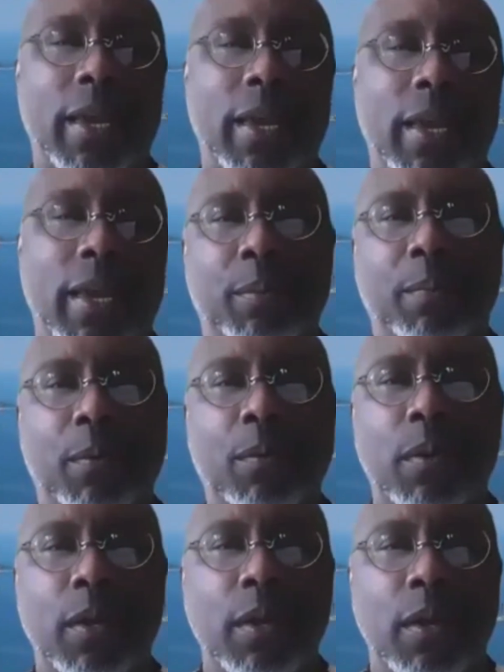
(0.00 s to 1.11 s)
as a
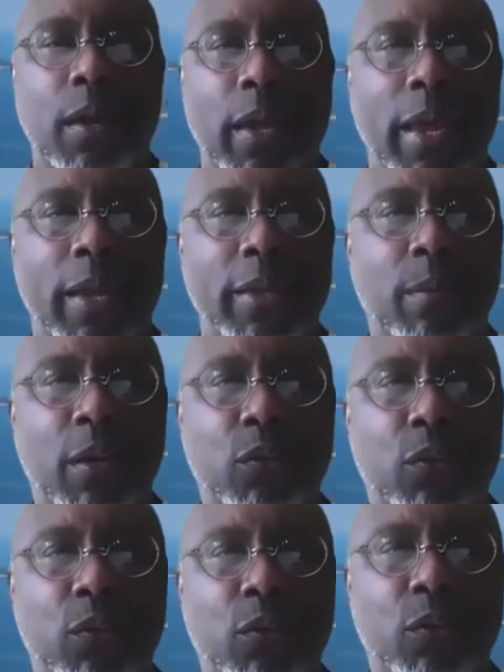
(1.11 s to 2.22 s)
people, and to make
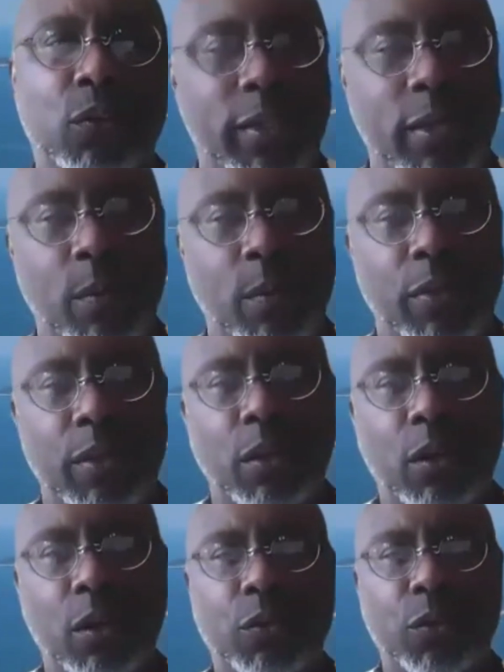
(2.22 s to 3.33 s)
sure that we stay within the
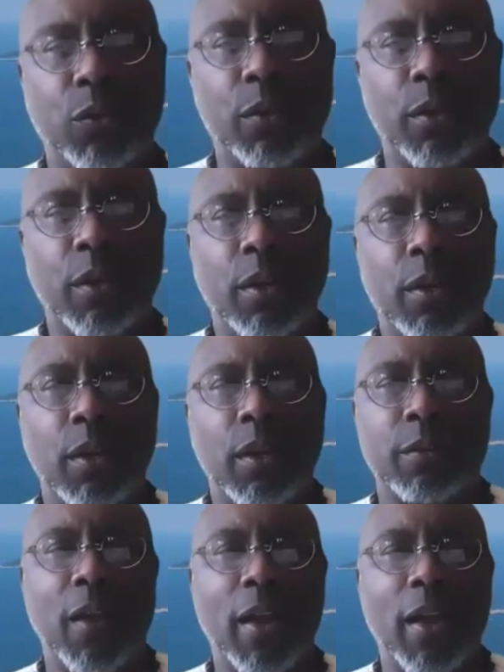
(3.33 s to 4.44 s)
culture to
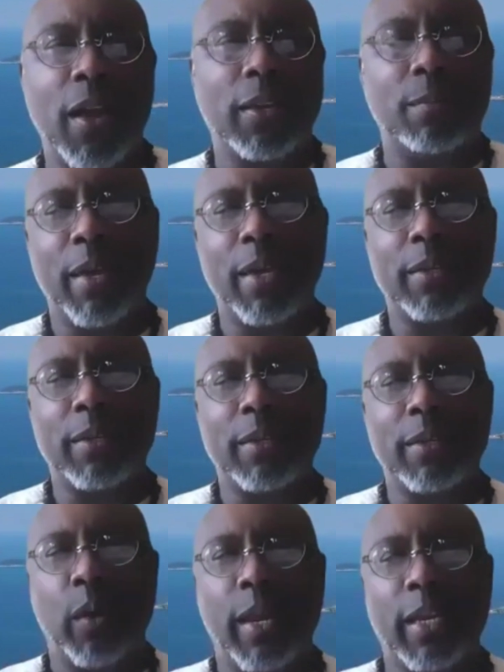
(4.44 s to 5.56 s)
find the best
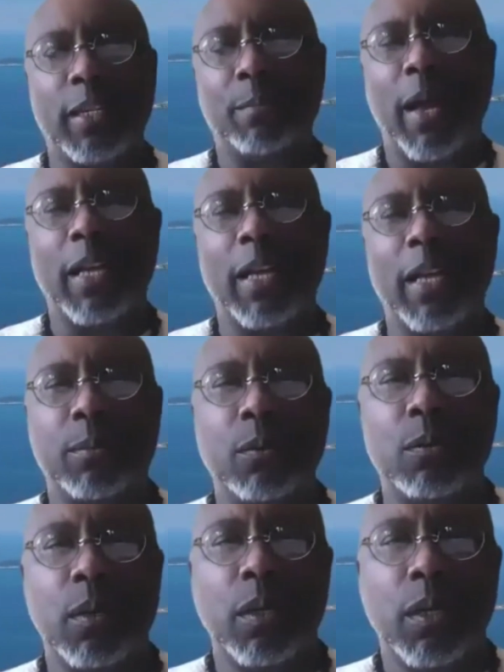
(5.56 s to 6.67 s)
ways possible